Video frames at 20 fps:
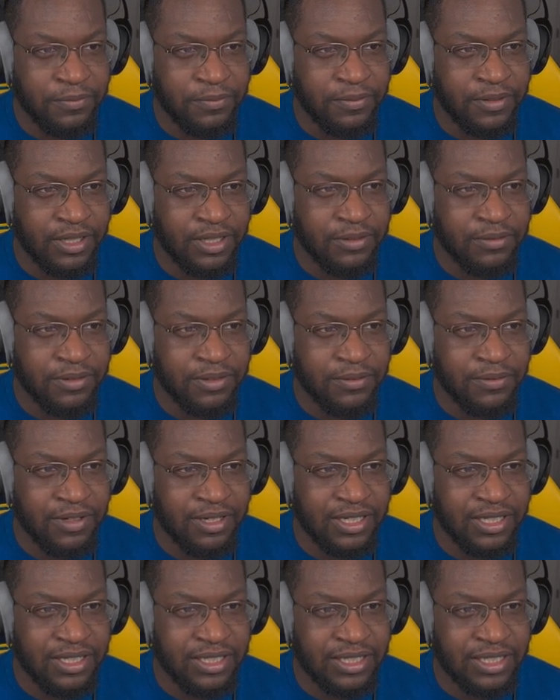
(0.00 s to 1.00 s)
What do we
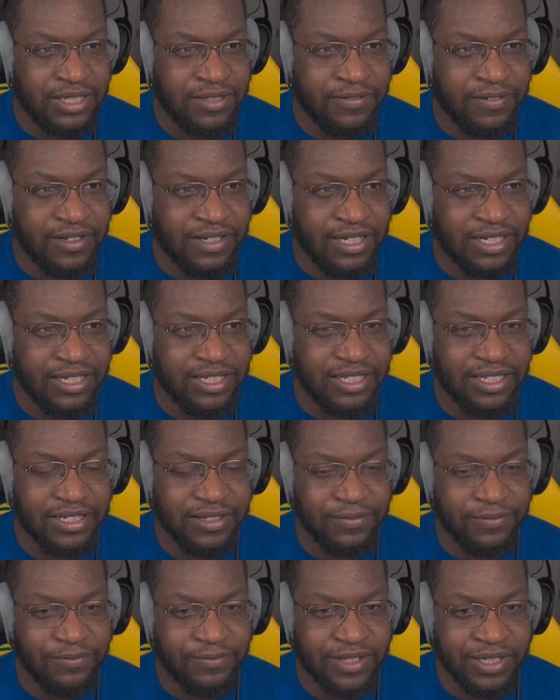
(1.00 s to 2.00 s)
want to give
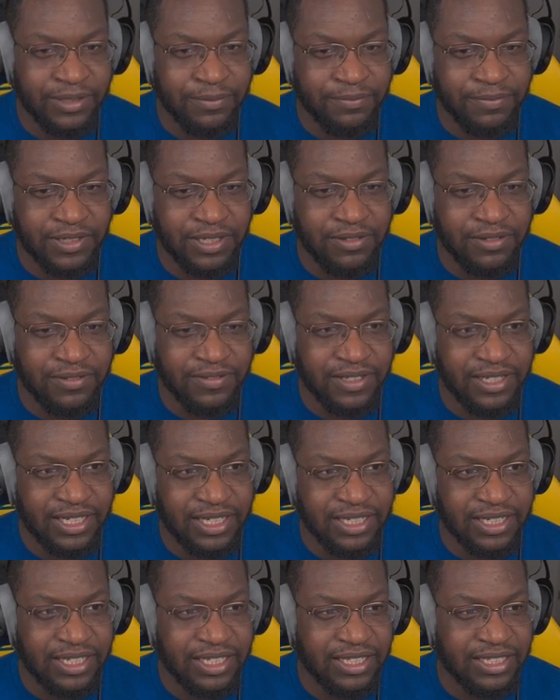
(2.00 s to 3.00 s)
Hothead? Rhyme Paw of
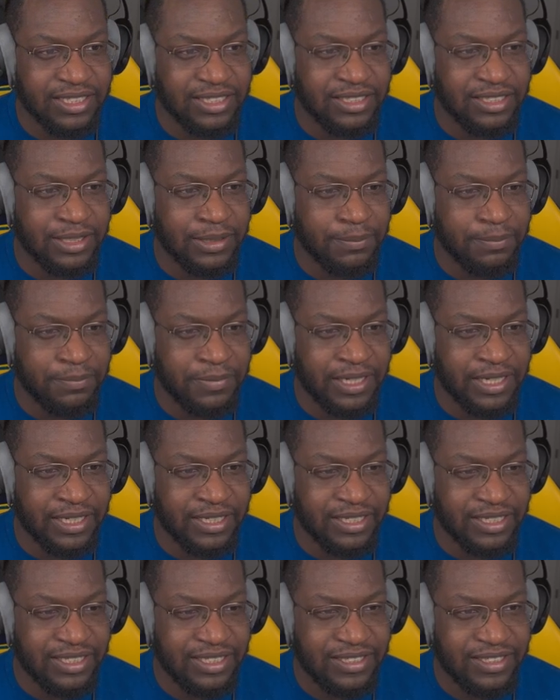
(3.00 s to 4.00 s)
Hothead is not
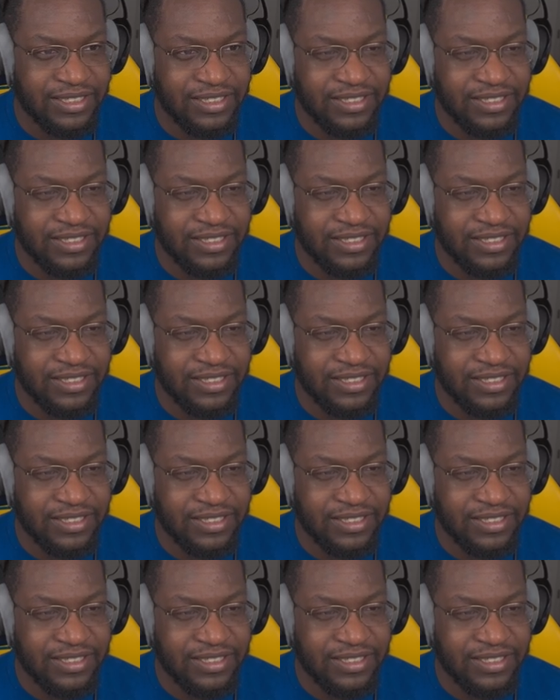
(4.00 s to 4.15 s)
bad.